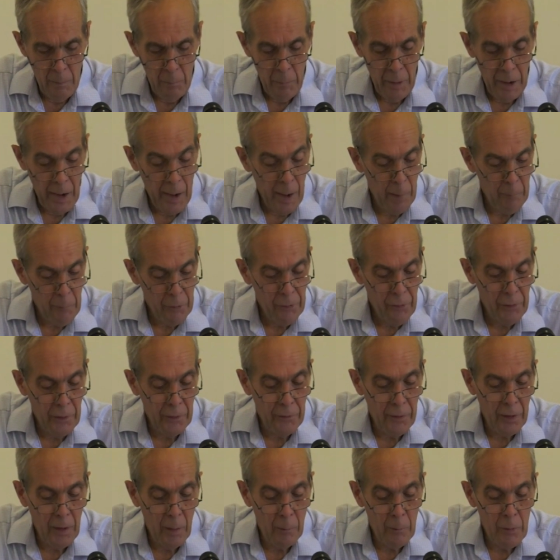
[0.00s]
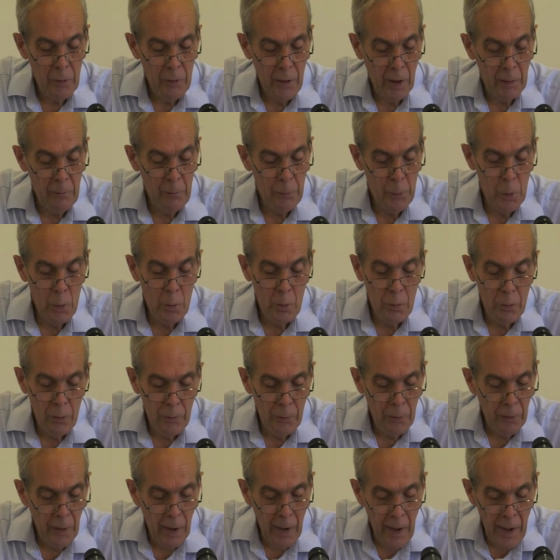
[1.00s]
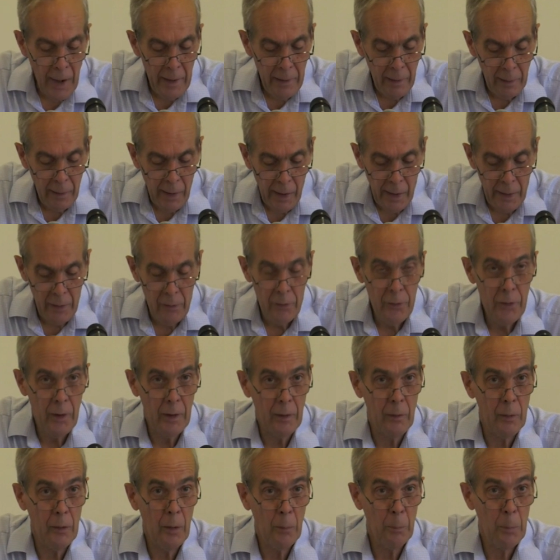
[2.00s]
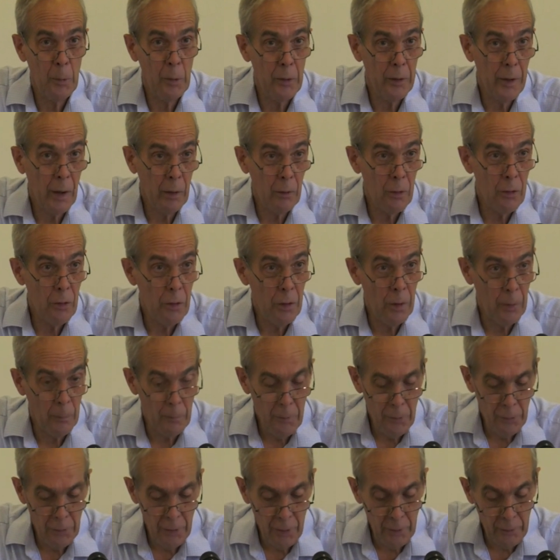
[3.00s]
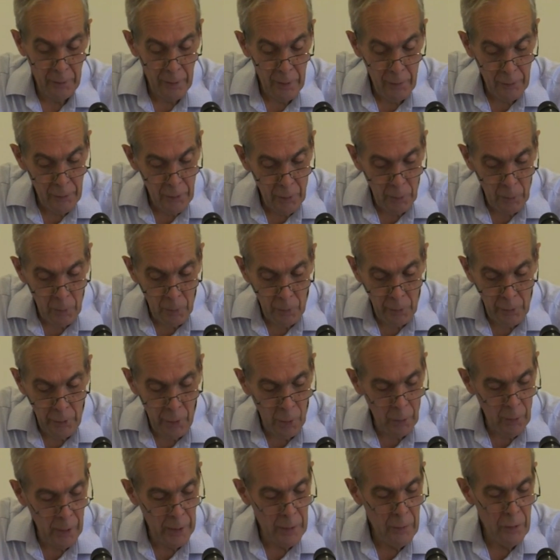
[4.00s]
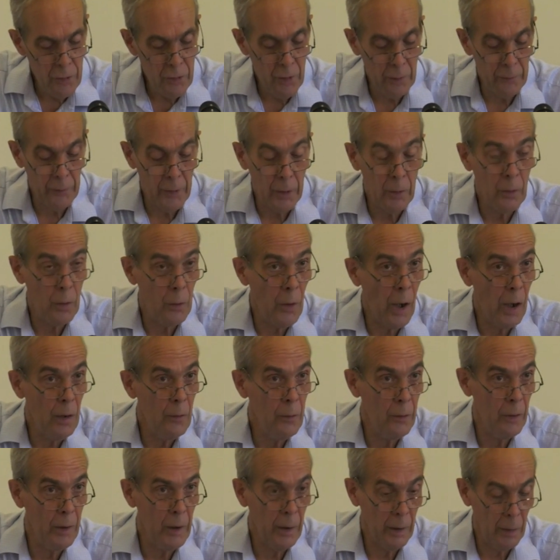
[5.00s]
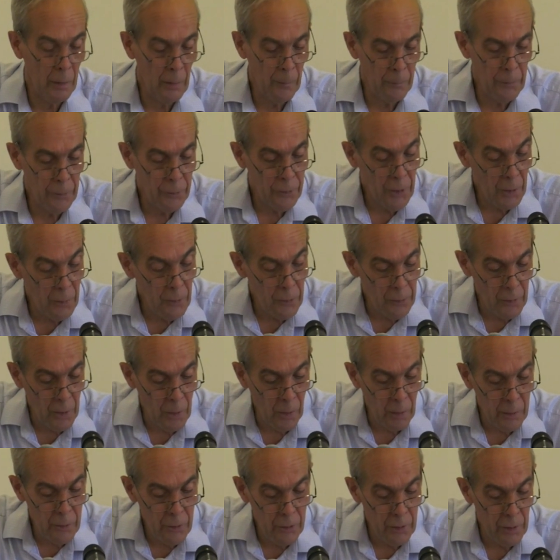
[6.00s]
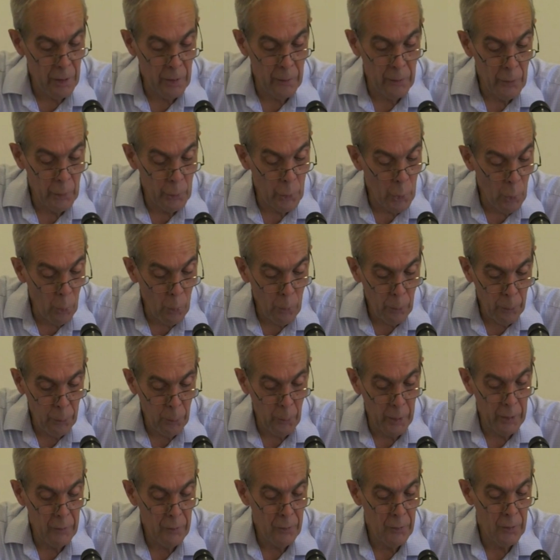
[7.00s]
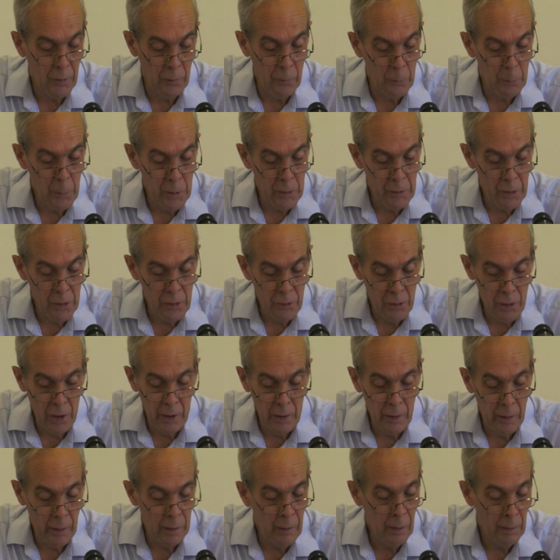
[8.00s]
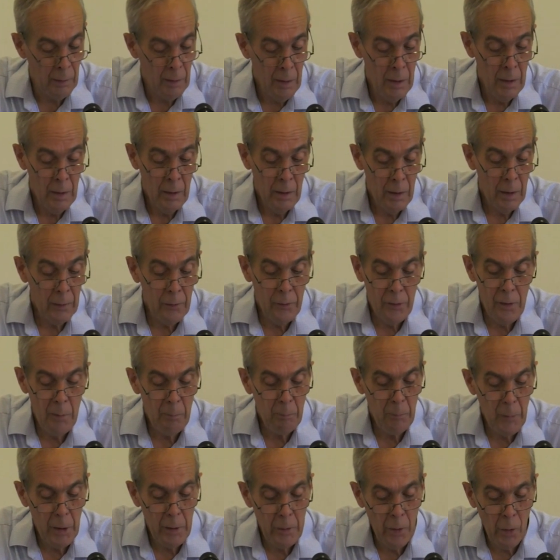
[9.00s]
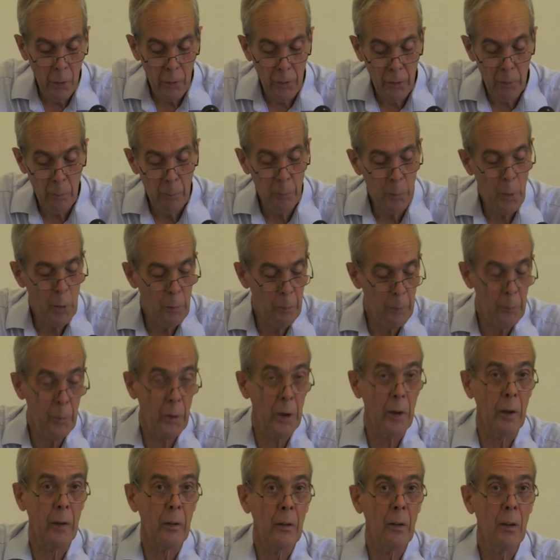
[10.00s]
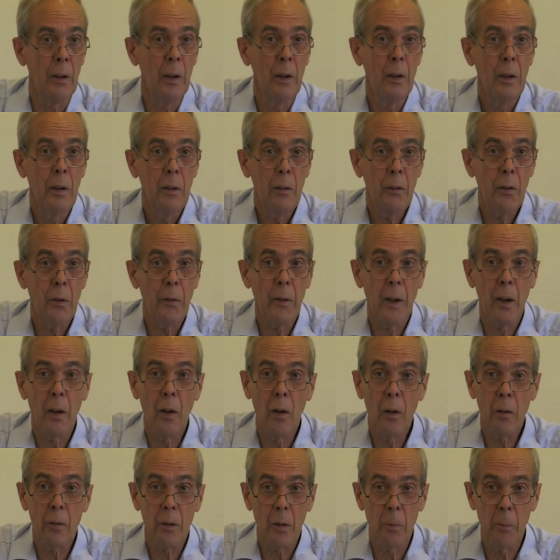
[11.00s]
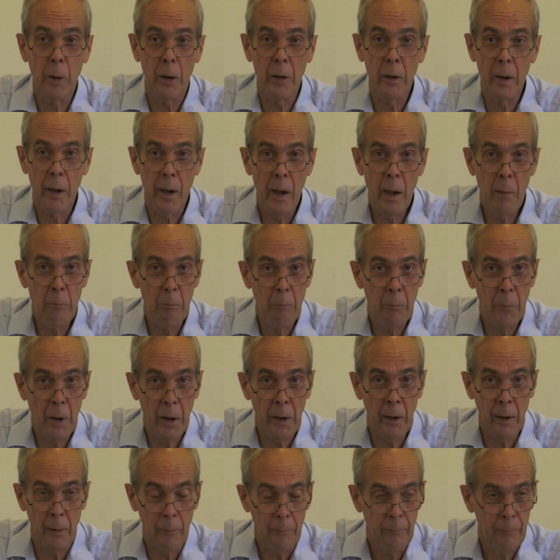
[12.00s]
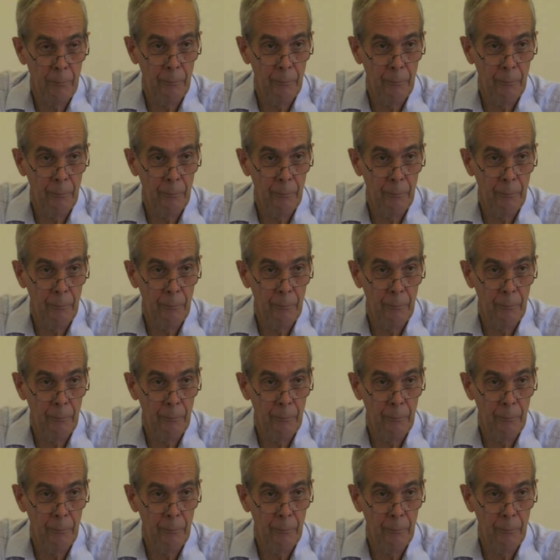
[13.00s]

Perhaps the terms I've used for analyzing the production of statistical knowledge and the grounding of sociology in the northwest of British India are simply not appropriate to the Ottoman Empire."